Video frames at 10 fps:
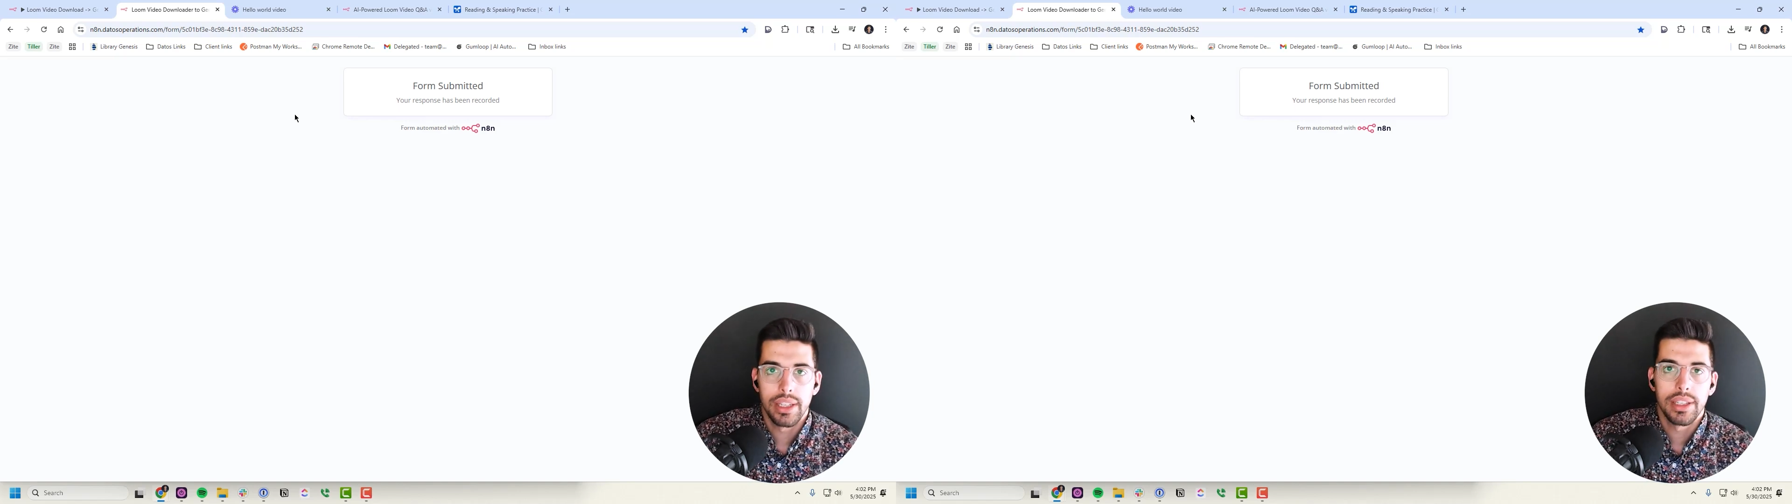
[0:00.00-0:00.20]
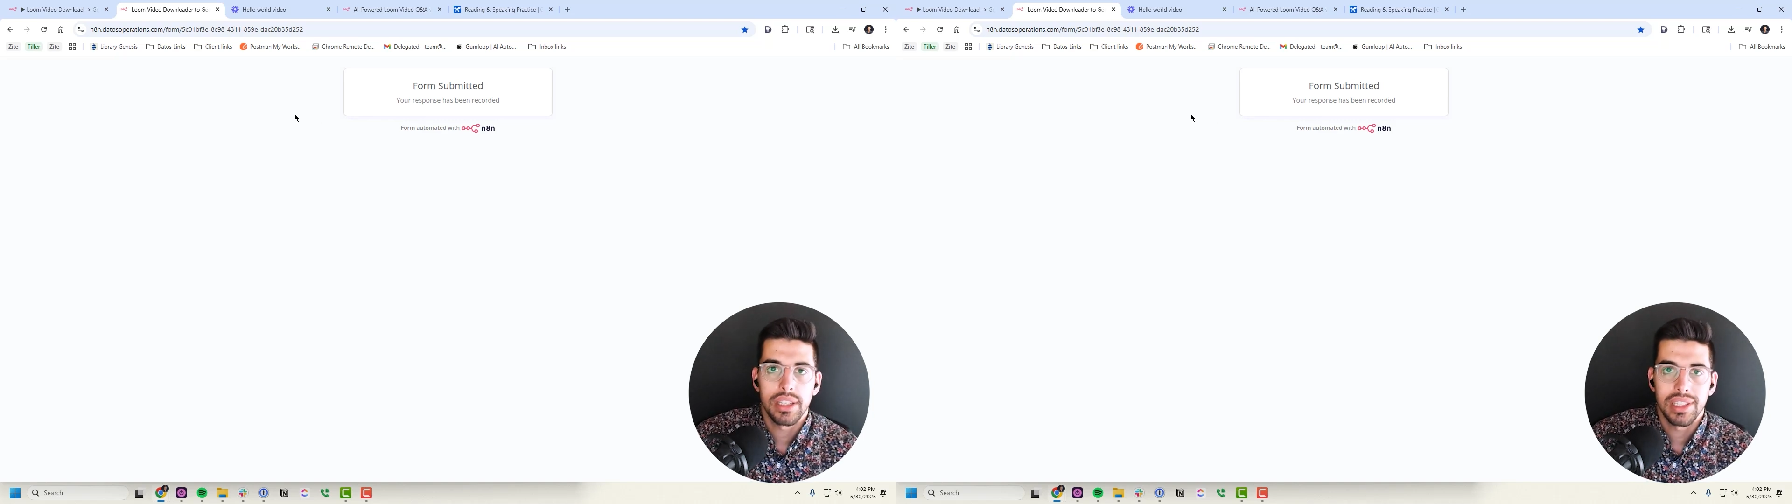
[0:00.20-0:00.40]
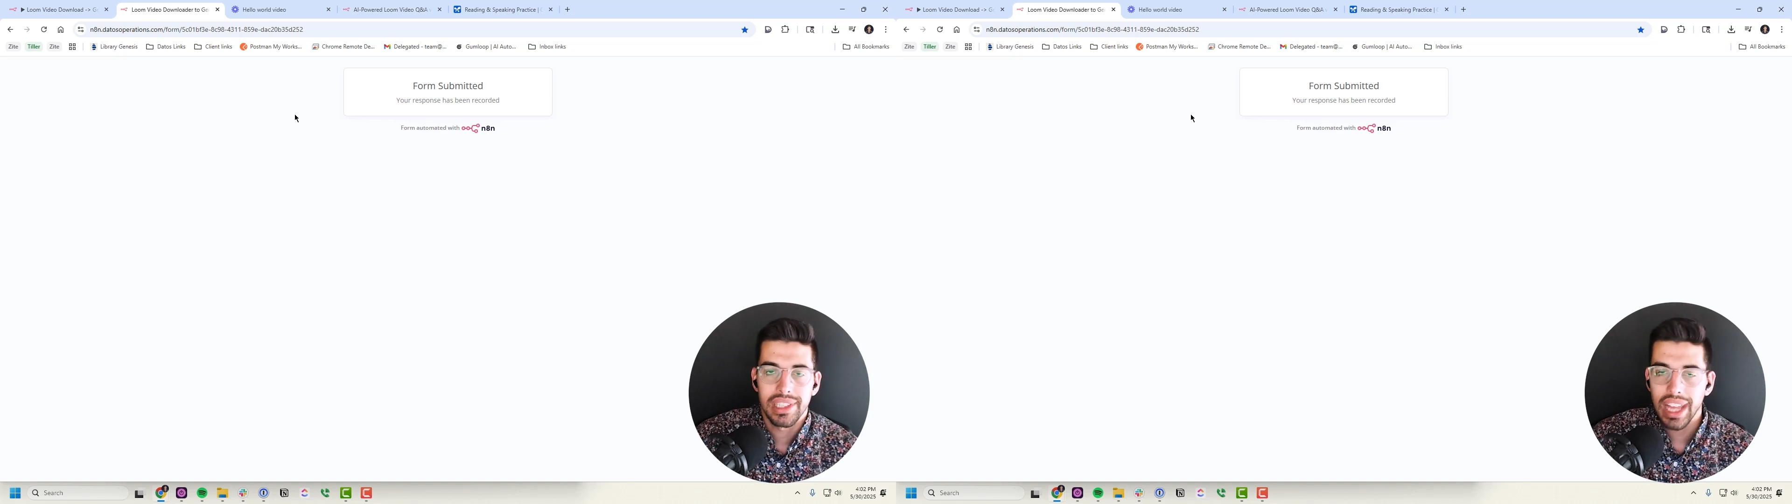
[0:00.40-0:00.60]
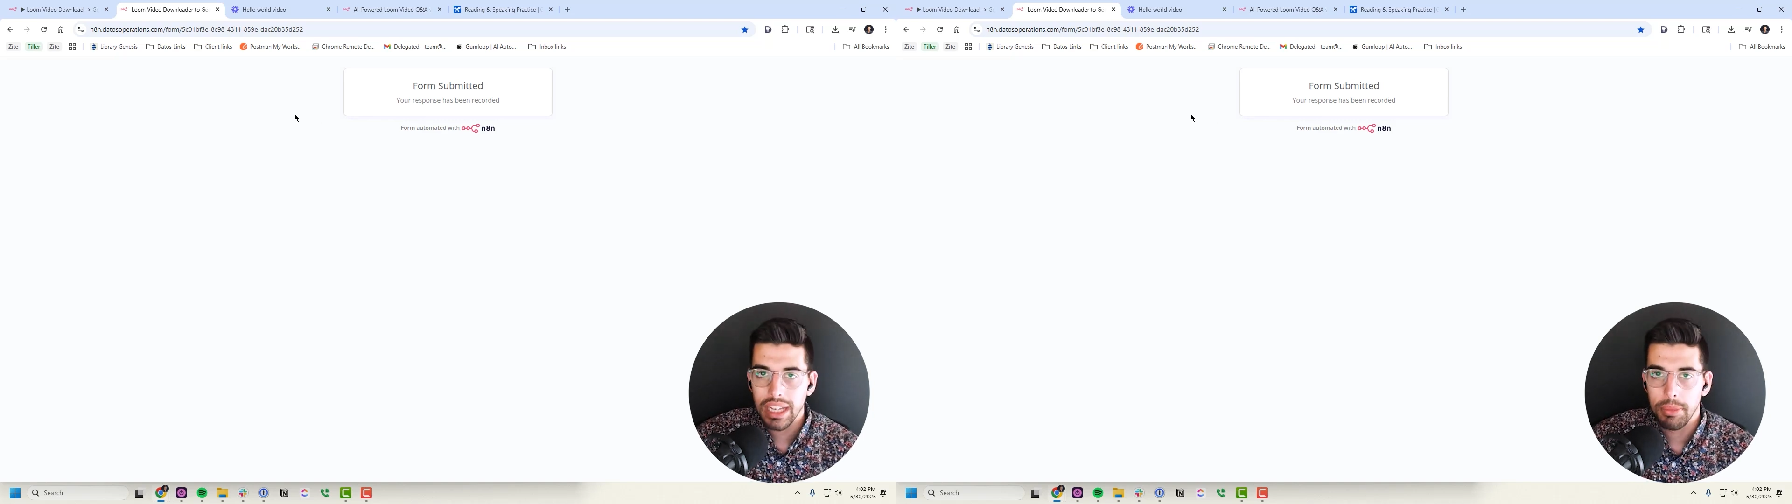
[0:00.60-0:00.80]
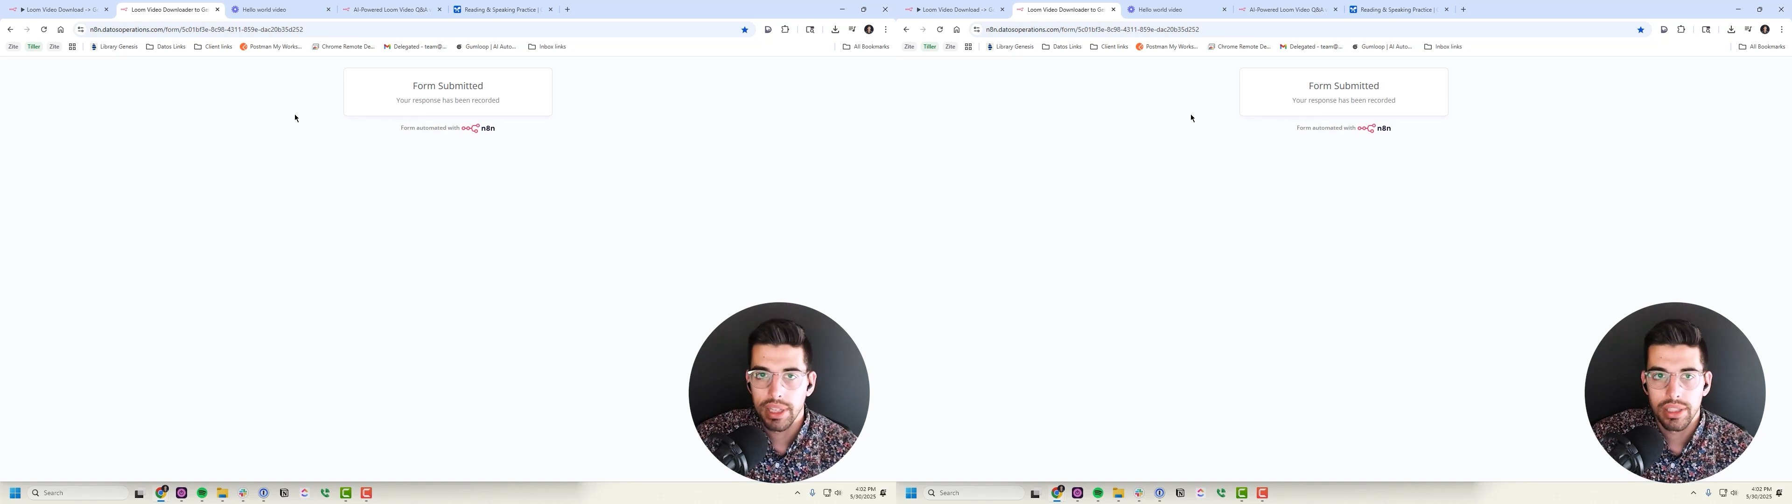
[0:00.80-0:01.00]
us a
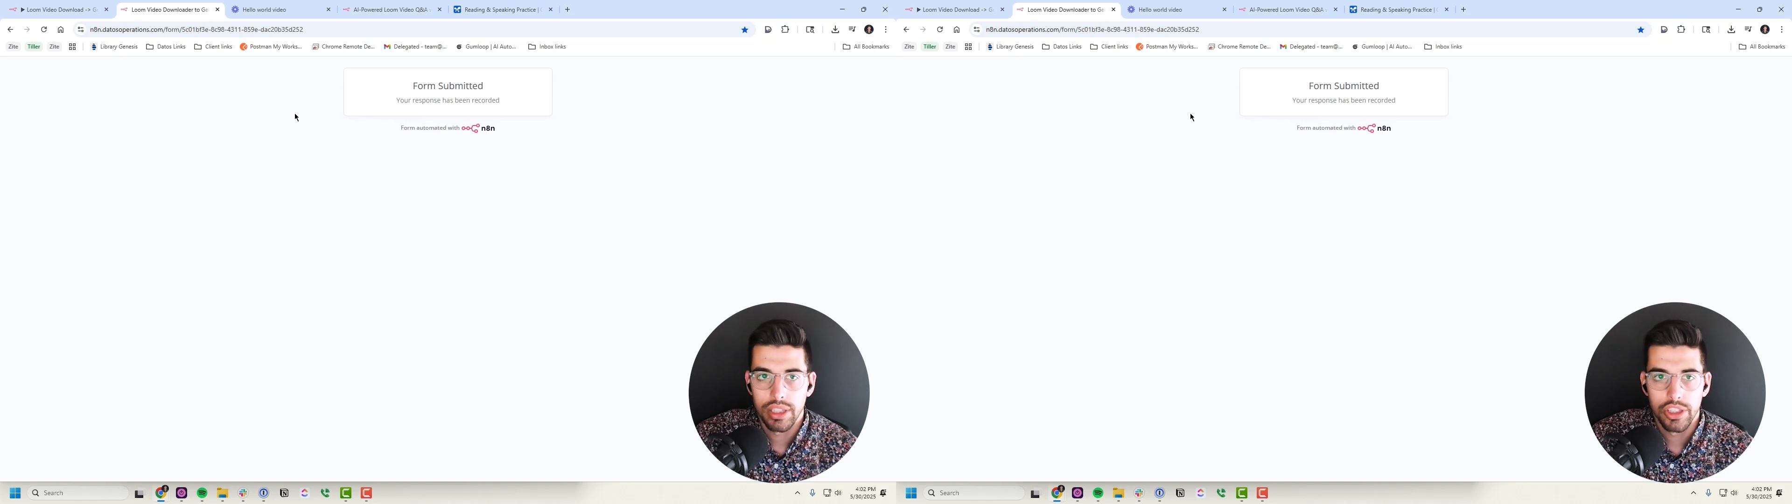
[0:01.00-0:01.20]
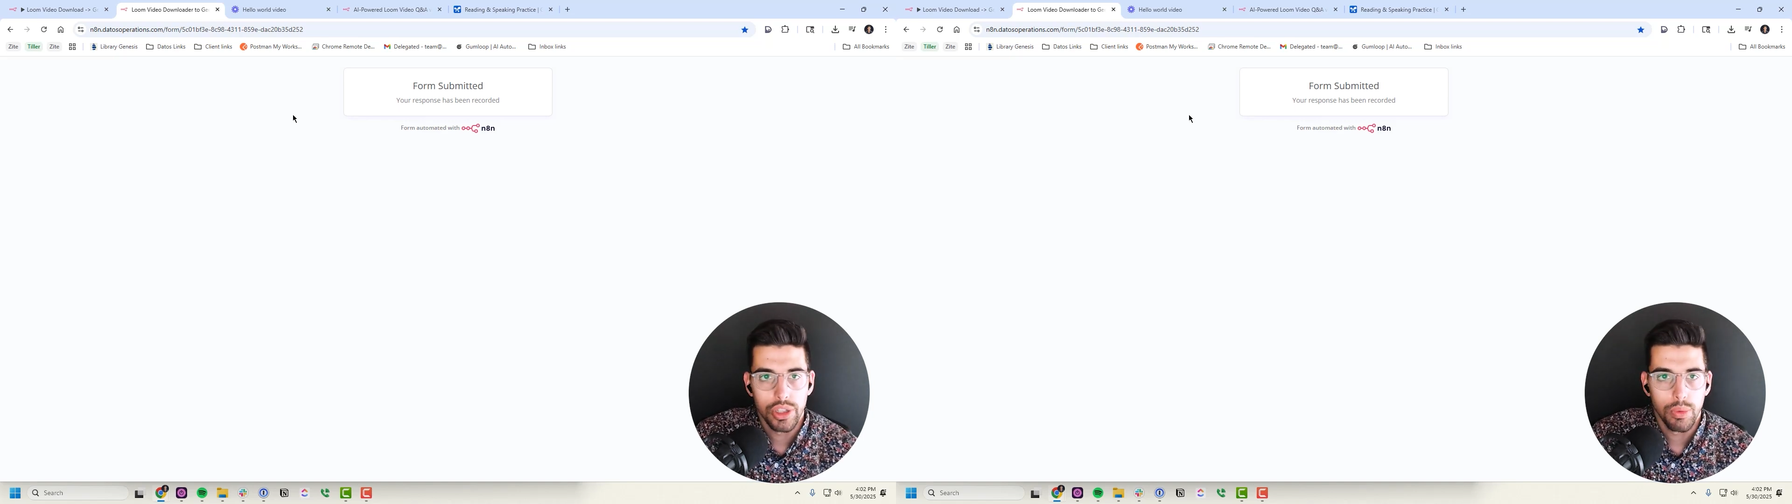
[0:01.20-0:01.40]
Slack message